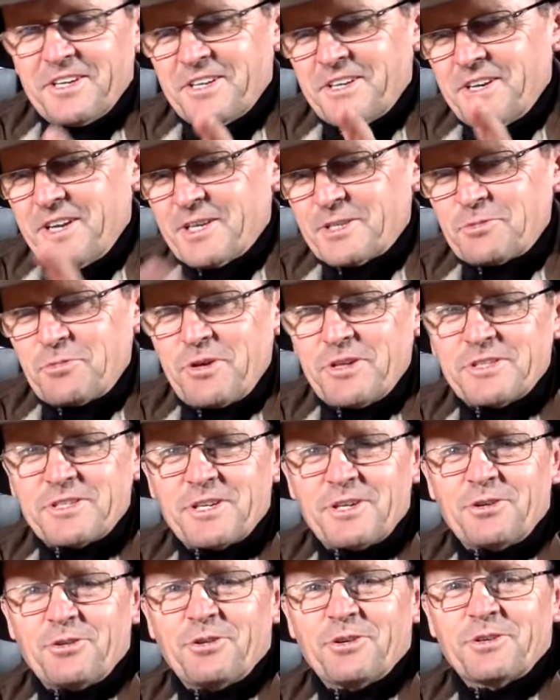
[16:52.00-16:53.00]
next
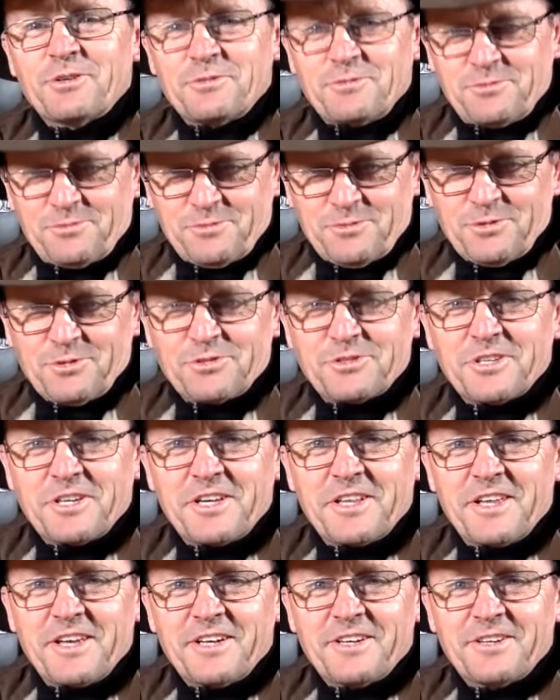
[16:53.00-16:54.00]
Wednesday night. We'll see
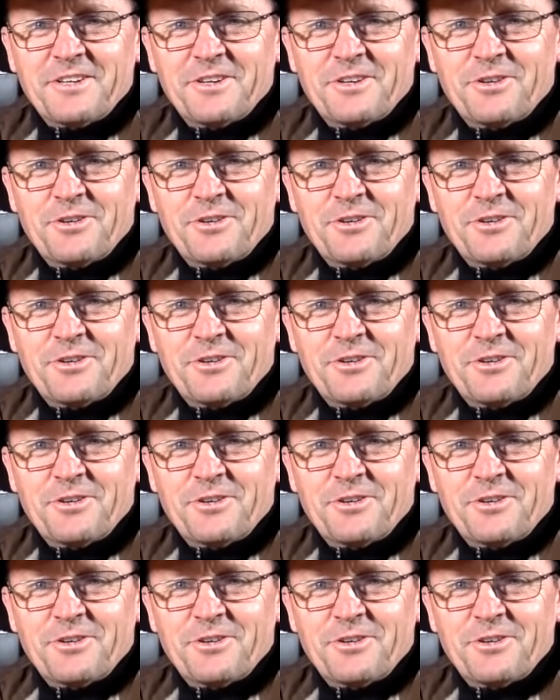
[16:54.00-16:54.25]
you then.